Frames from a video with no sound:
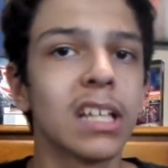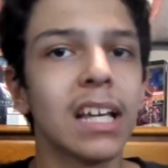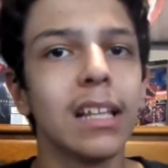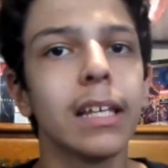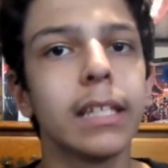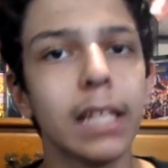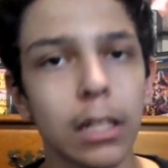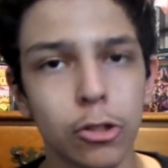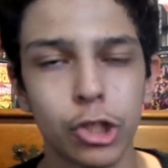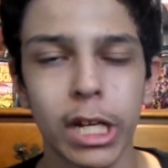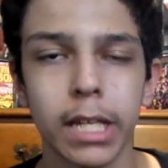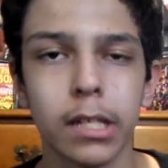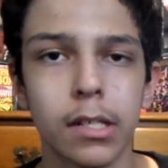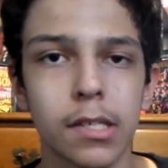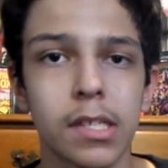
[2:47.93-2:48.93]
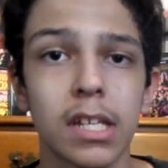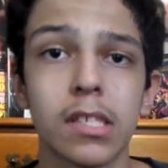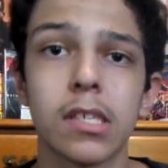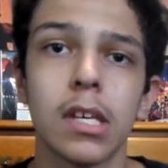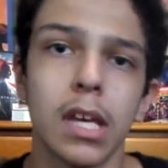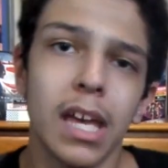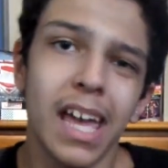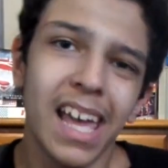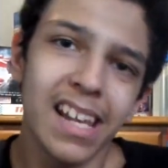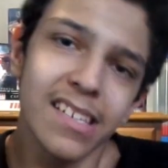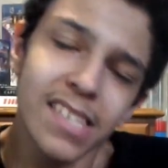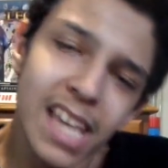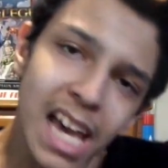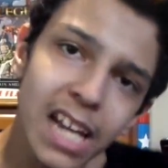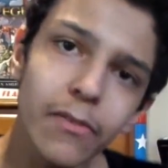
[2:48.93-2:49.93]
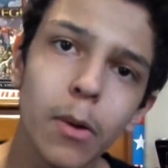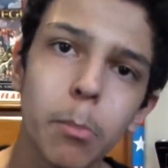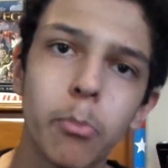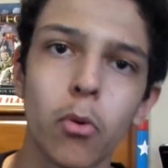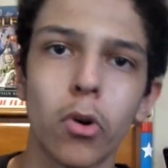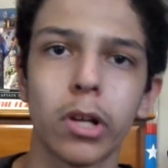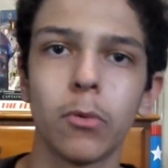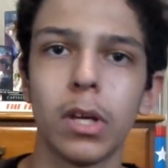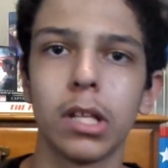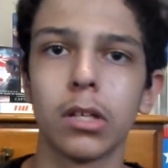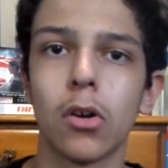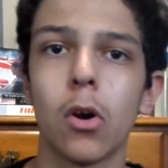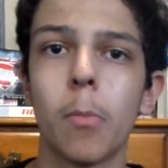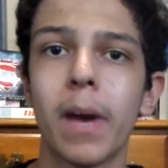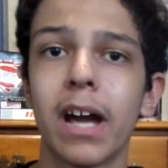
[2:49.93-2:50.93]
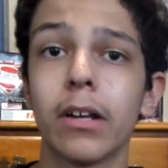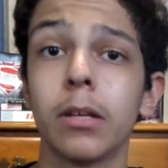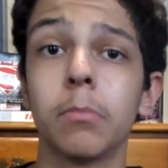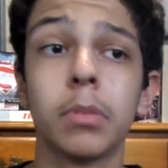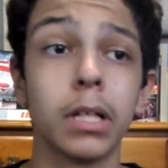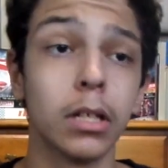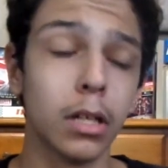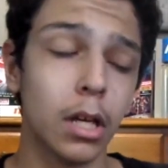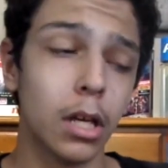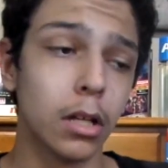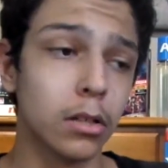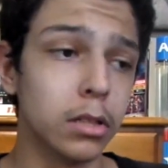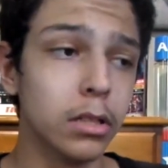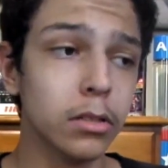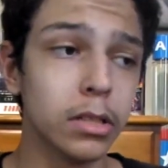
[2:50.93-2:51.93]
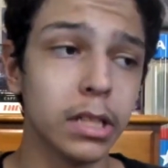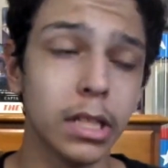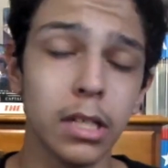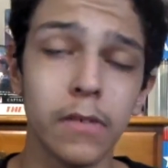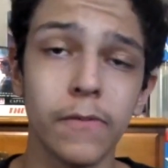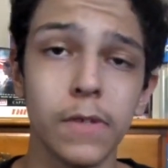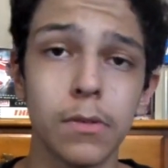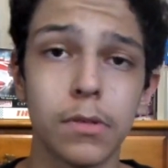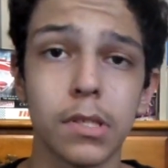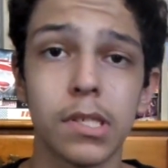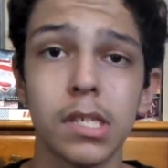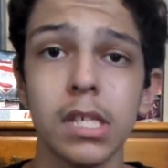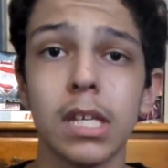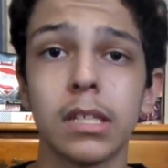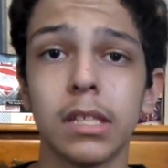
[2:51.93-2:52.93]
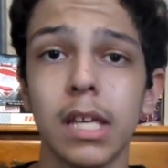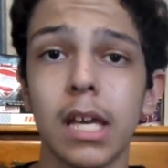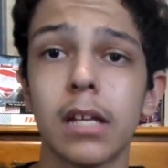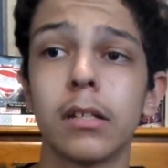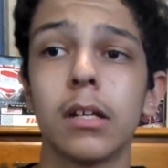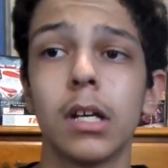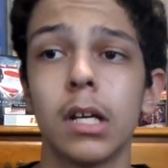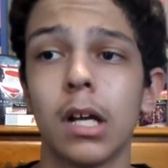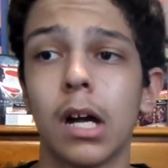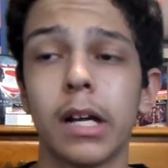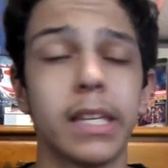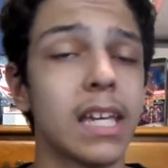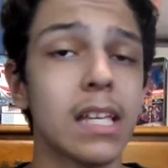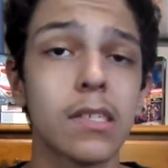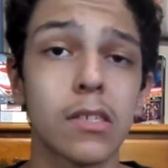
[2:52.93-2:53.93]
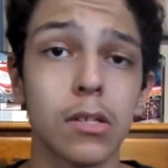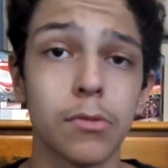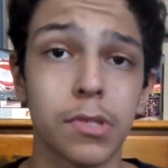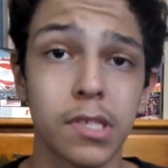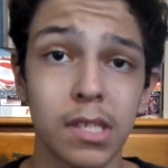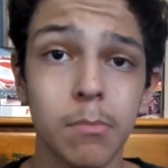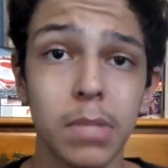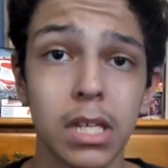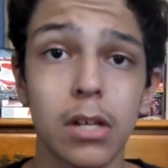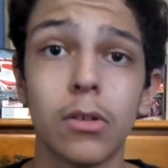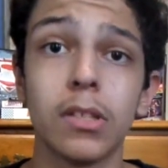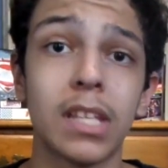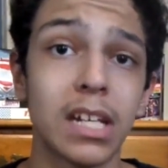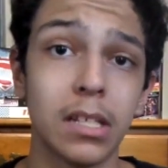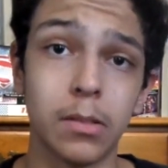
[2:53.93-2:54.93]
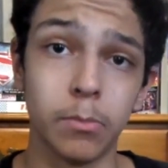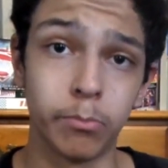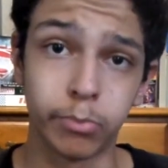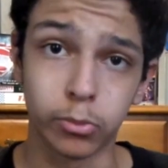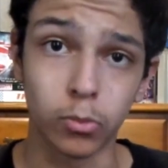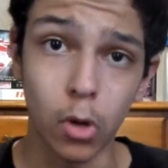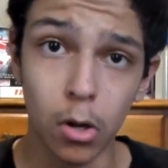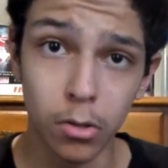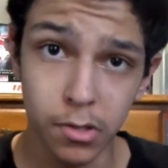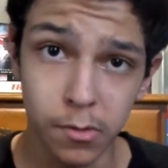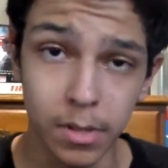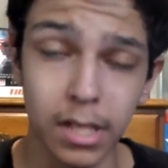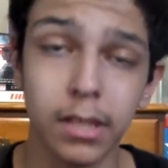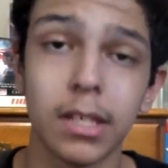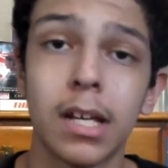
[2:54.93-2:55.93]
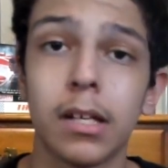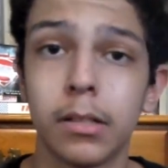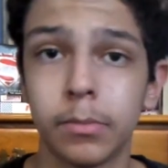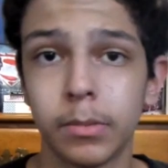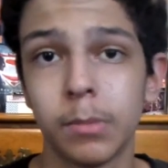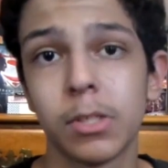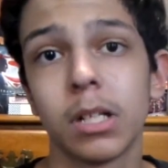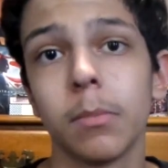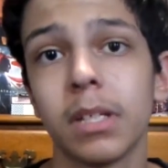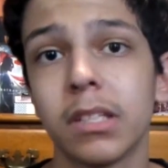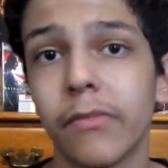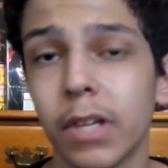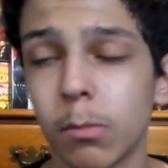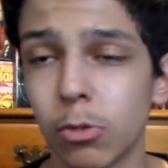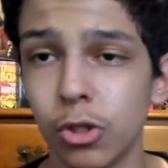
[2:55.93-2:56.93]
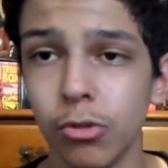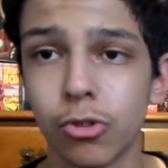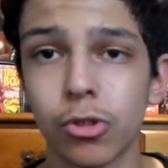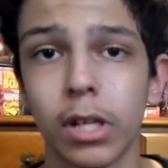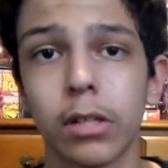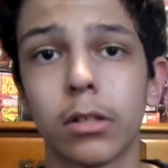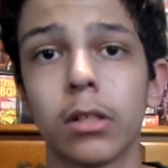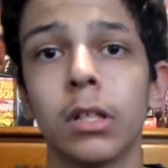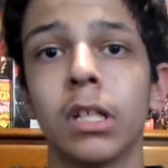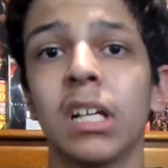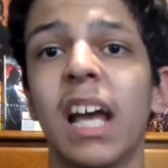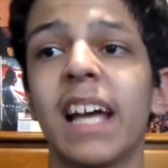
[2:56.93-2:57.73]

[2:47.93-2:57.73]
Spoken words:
Kind of like Yellow Jacket in a sense. And it's kind of a boring way to go about it, but clearly, if you can see at the end, he has his own symbiote that he brawls with. I'm talking about the Venom 2 trailer.